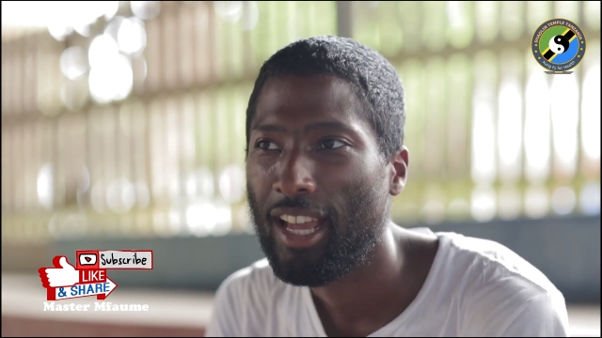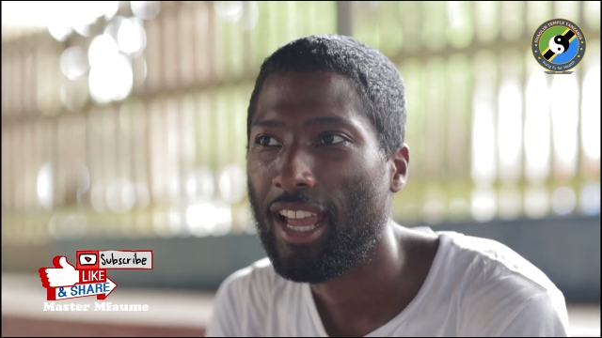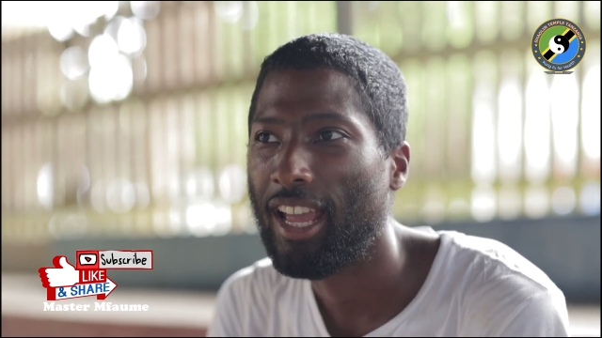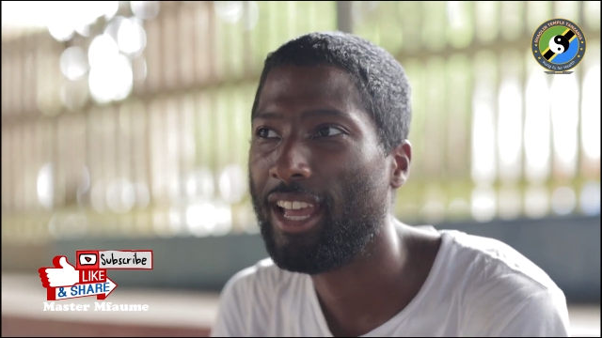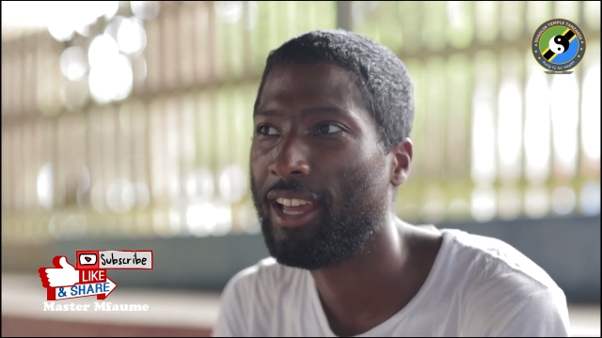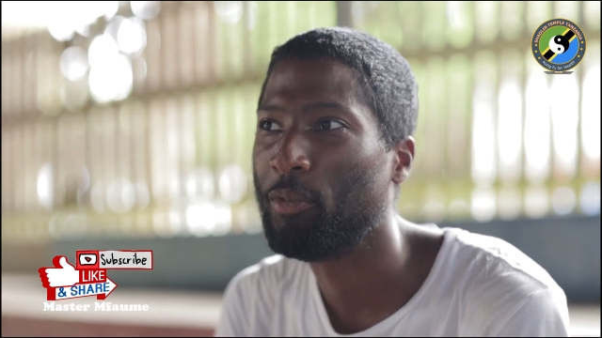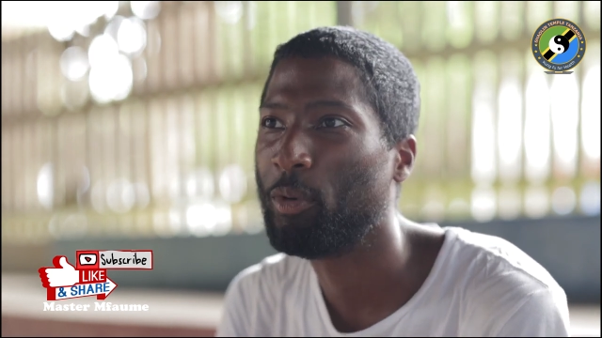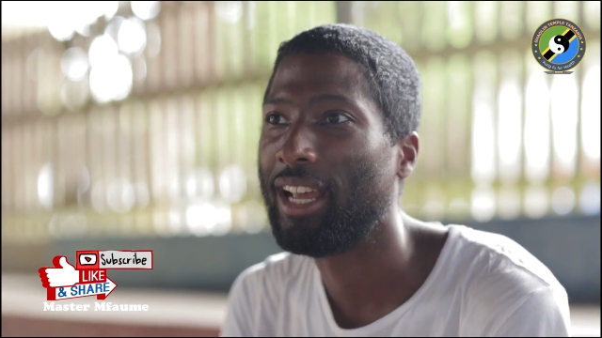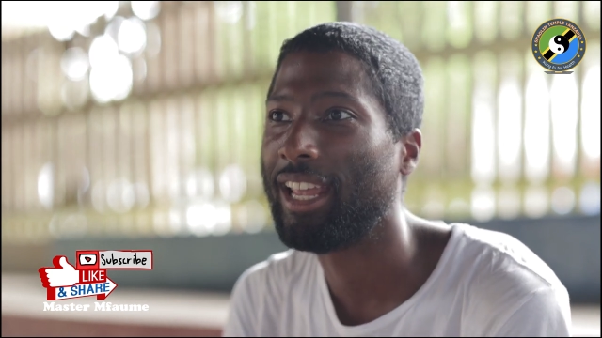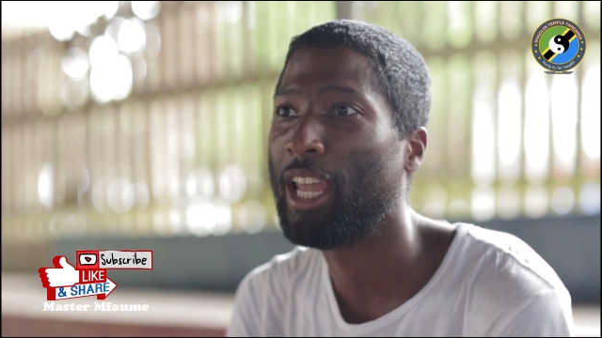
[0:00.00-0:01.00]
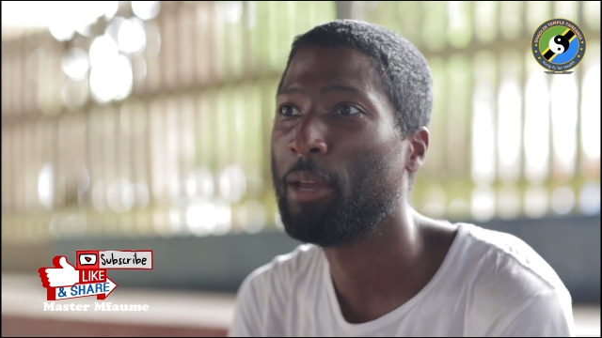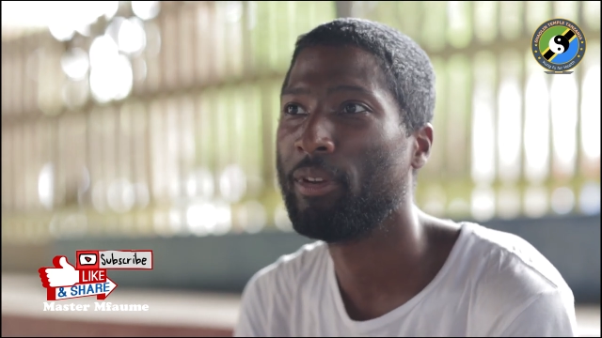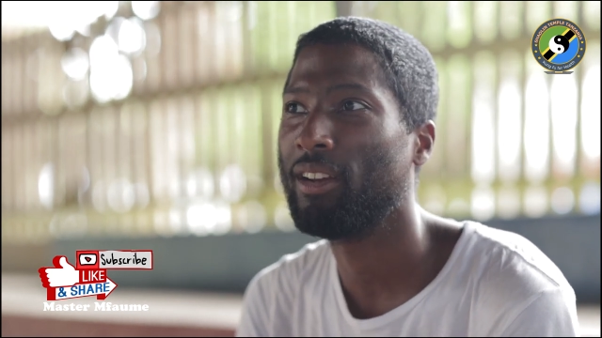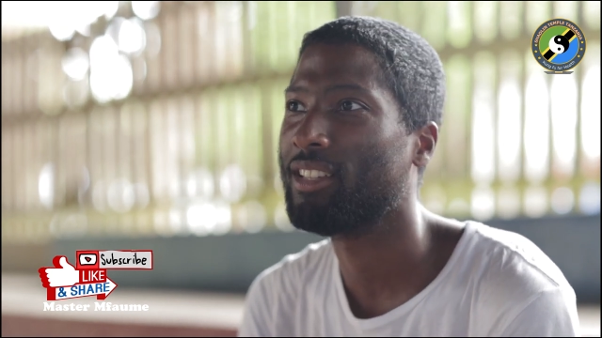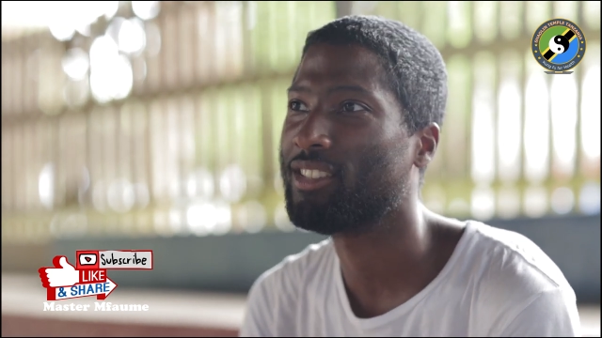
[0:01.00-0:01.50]
And when I came
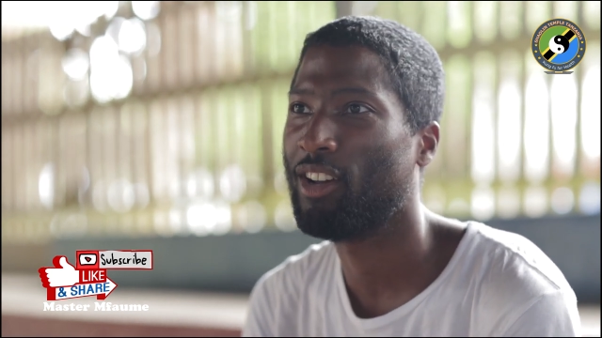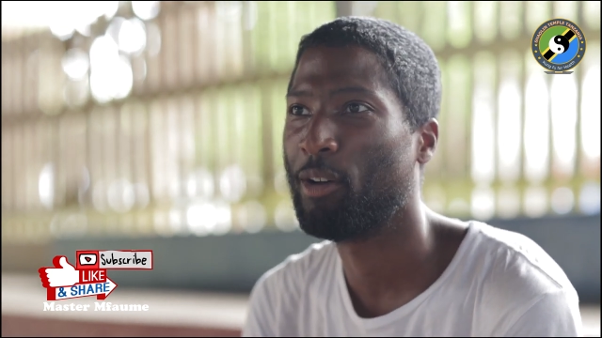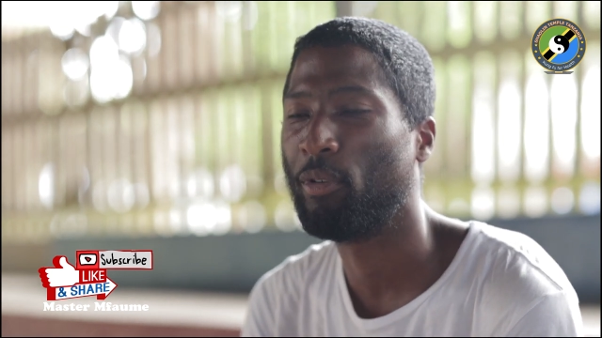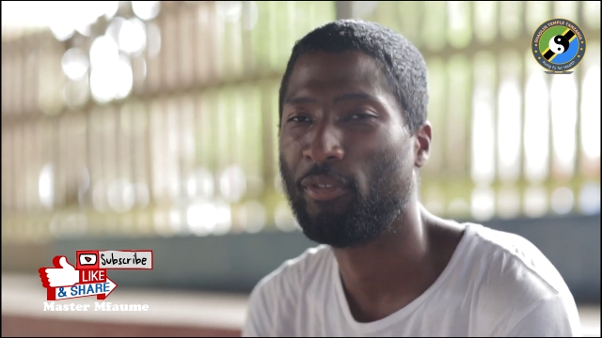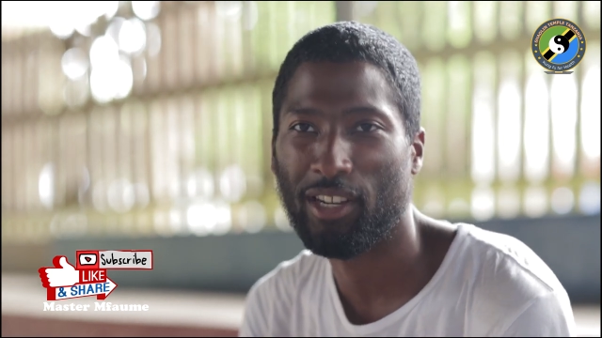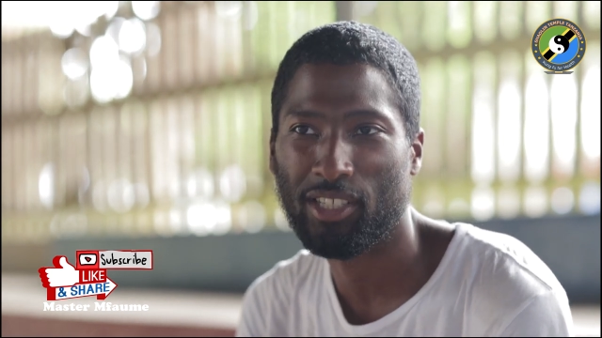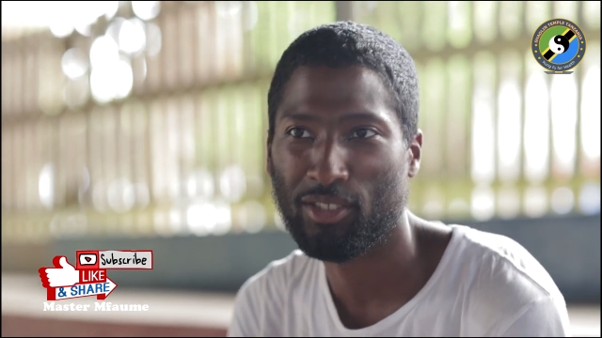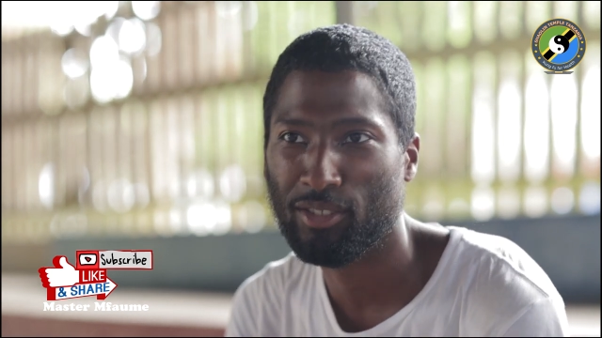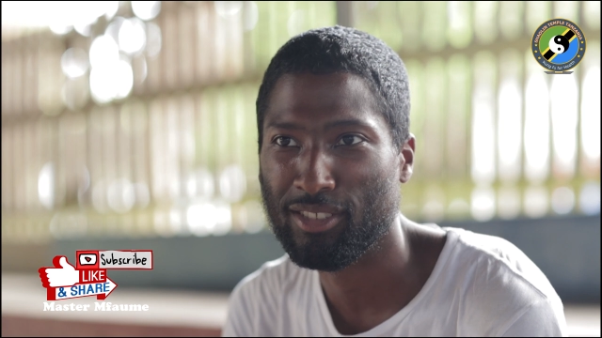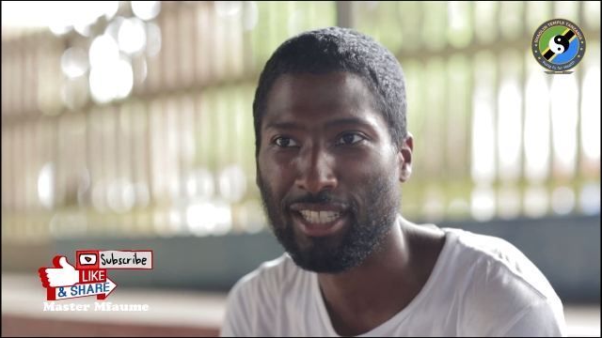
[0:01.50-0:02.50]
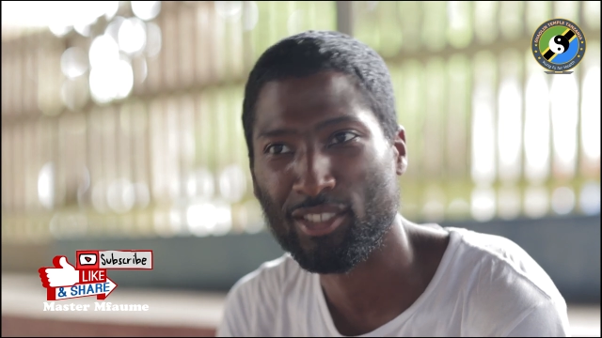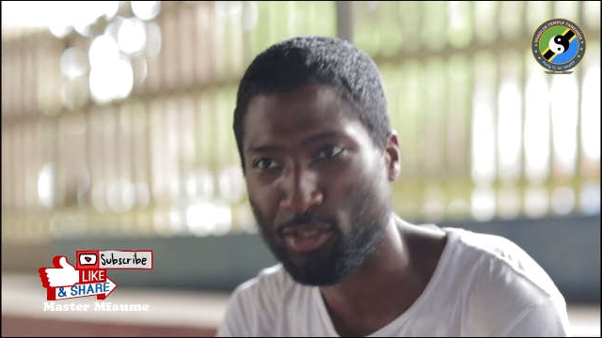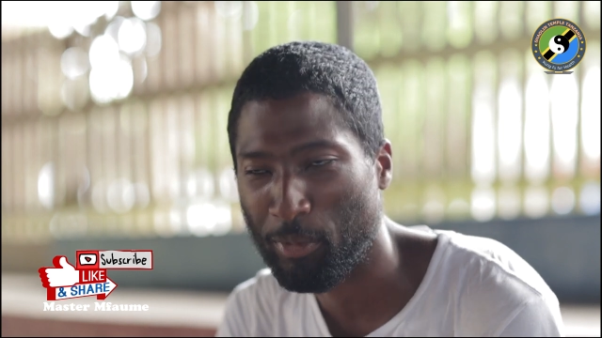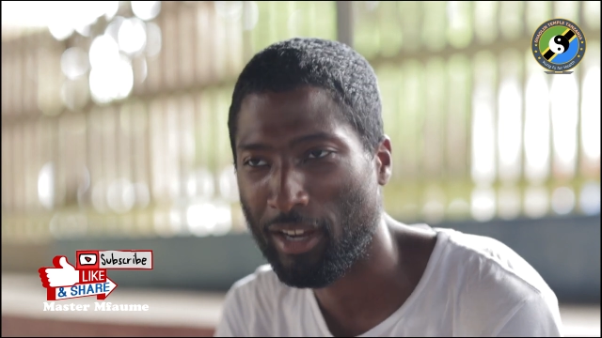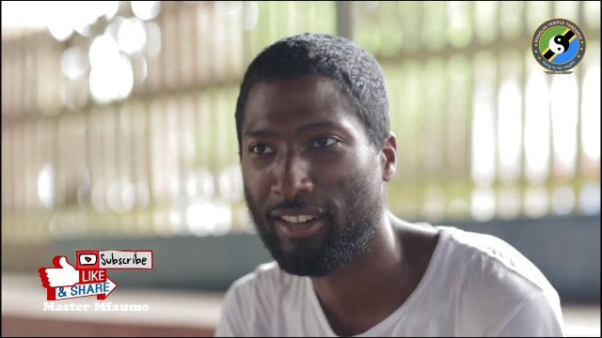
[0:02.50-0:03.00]
here, I saw professionals like
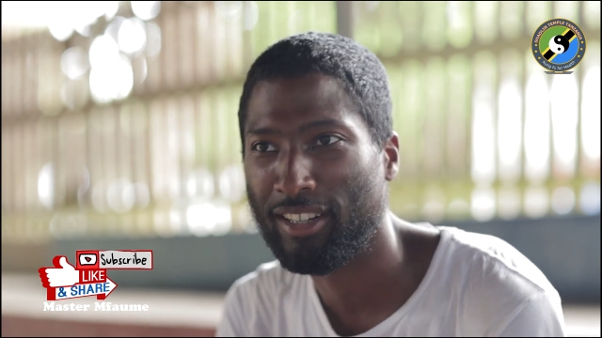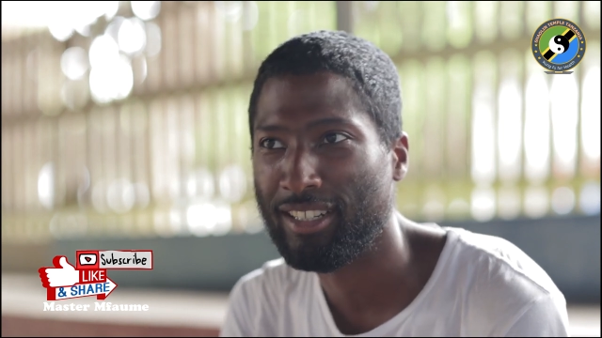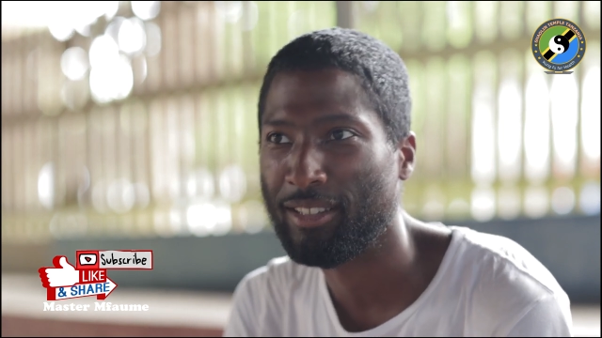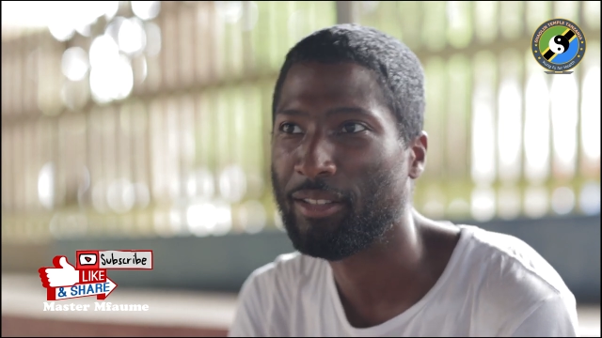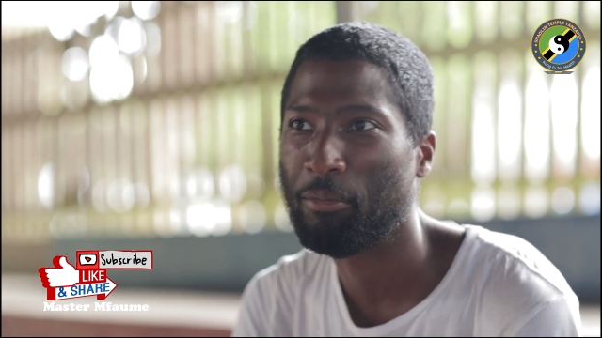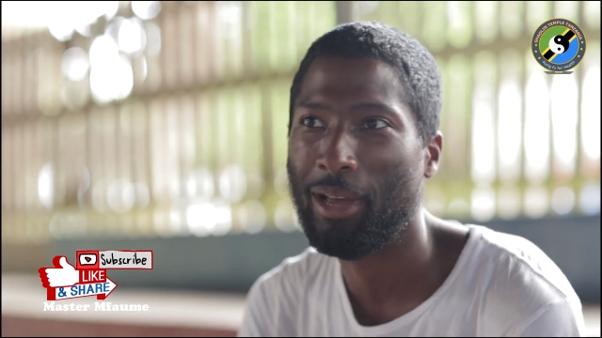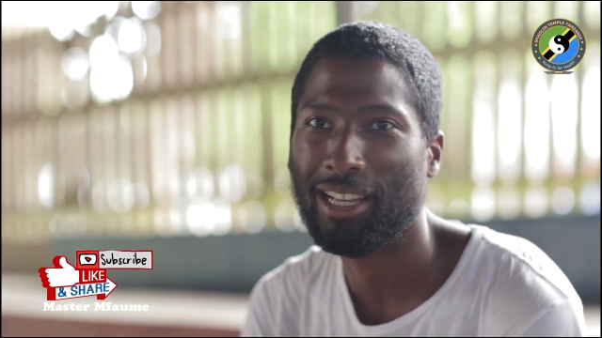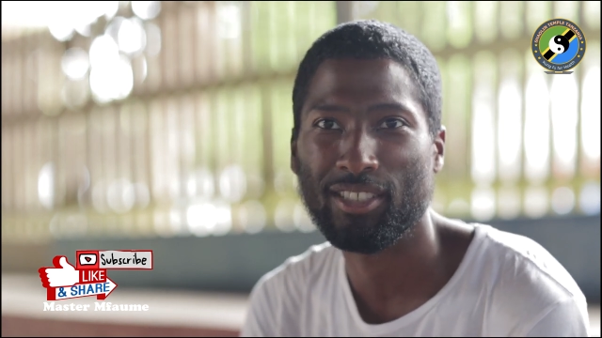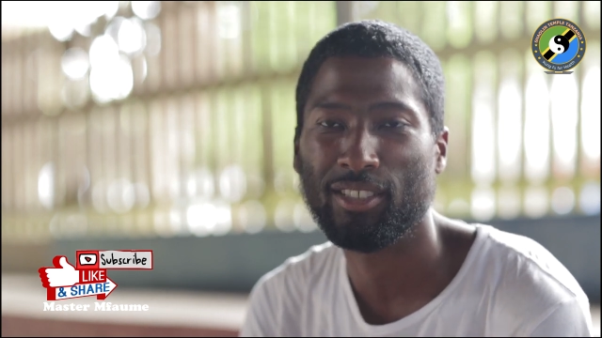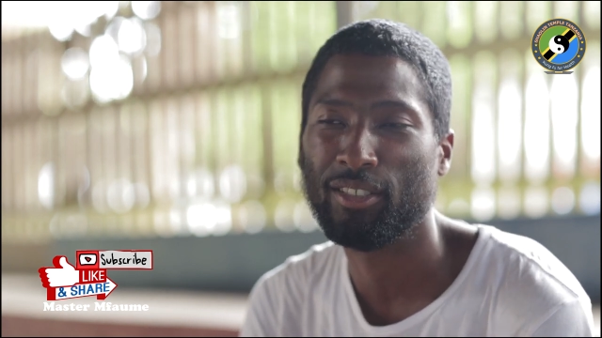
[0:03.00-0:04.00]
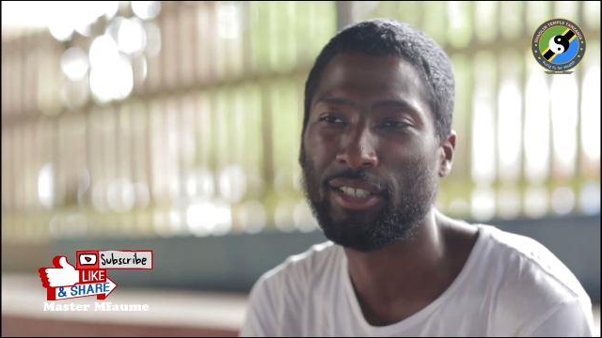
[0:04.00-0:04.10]
Zuberi, Master.